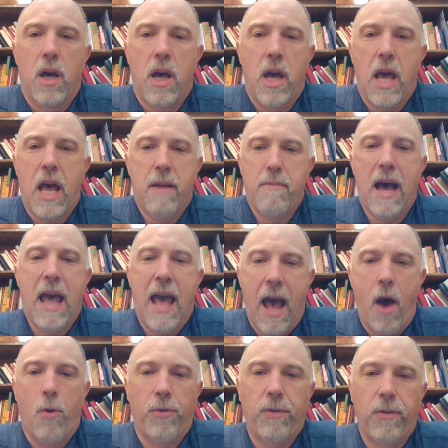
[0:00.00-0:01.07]
at my
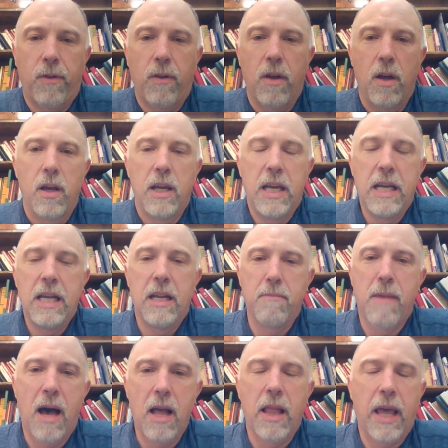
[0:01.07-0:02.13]
house? Eating
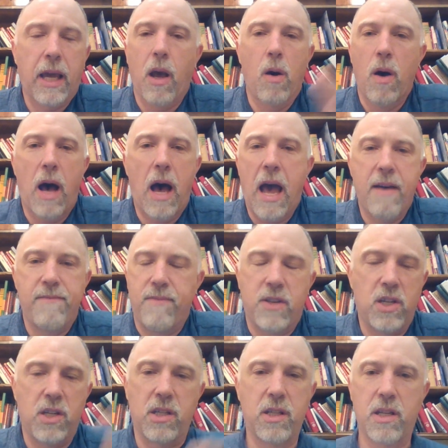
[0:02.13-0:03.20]
my like I have
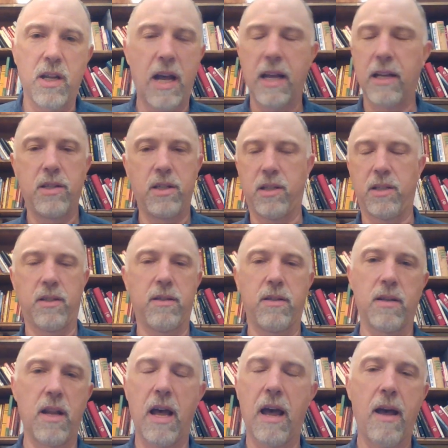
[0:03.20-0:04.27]
just I just
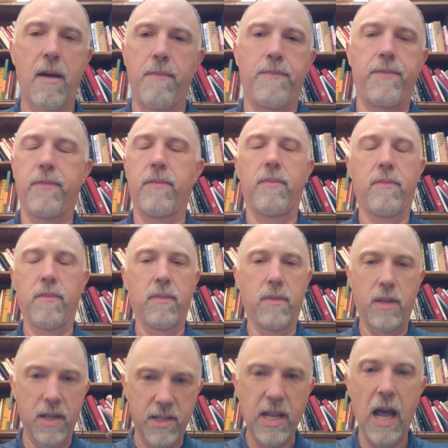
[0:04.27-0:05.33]

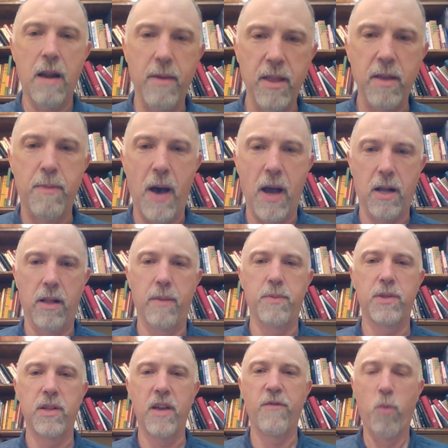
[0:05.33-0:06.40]
it's got to be the
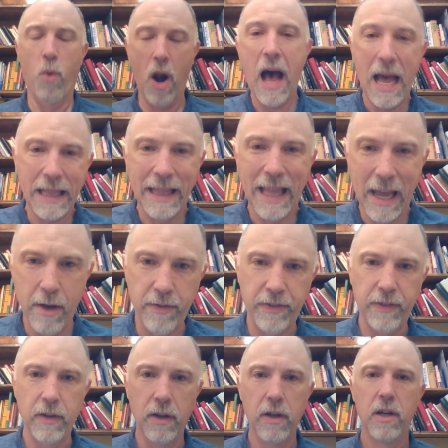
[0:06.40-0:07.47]
apocalypse. If where I
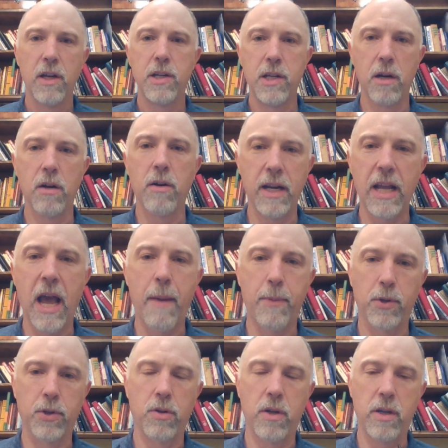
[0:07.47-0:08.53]
live, deer eating
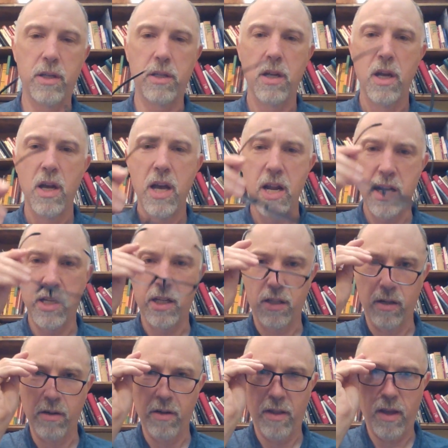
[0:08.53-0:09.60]
apple trees, it is clearly the